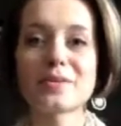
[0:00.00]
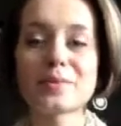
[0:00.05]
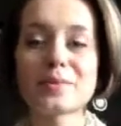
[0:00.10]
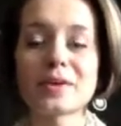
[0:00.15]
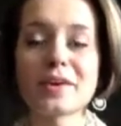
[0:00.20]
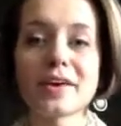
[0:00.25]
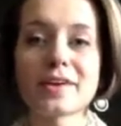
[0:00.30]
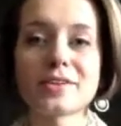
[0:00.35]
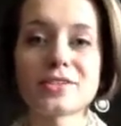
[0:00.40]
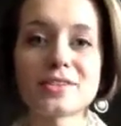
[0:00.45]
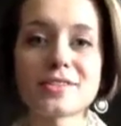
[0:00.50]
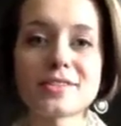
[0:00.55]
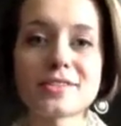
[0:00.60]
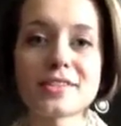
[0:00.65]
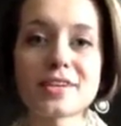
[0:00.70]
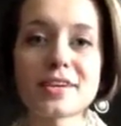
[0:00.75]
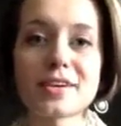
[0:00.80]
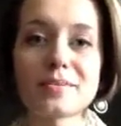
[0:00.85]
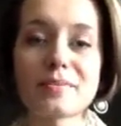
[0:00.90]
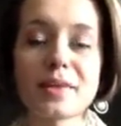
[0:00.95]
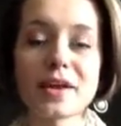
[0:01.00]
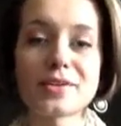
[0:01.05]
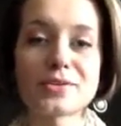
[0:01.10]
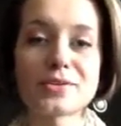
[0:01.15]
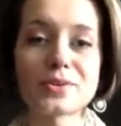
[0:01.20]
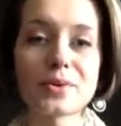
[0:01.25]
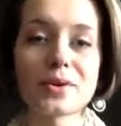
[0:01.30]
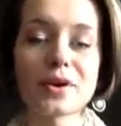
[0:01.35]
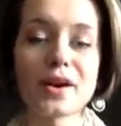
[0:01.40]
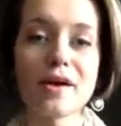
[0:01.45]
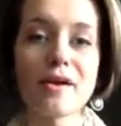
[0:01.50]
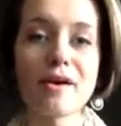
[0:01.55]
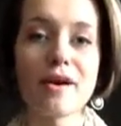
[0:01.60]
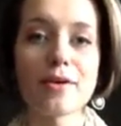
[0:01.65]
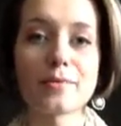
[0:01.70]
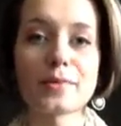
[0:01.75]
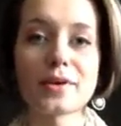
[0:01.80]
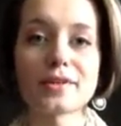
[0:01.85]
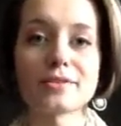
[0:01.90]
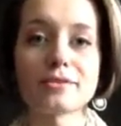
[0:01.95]
me at
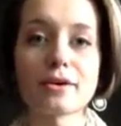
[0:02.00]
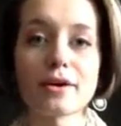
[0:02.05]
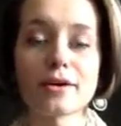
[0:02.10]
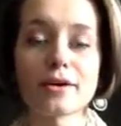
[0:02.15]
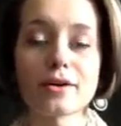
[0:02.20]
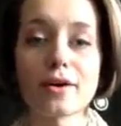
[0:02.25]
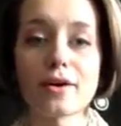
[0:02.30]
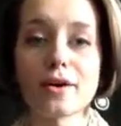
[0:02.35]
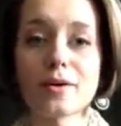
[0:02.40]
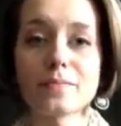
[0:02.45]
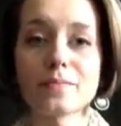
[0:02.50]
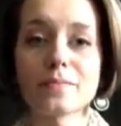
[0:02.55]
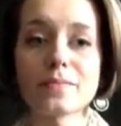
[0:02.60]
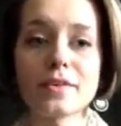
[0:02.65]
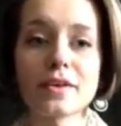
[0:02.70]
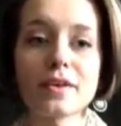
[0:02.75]
justinementor@hotmail.com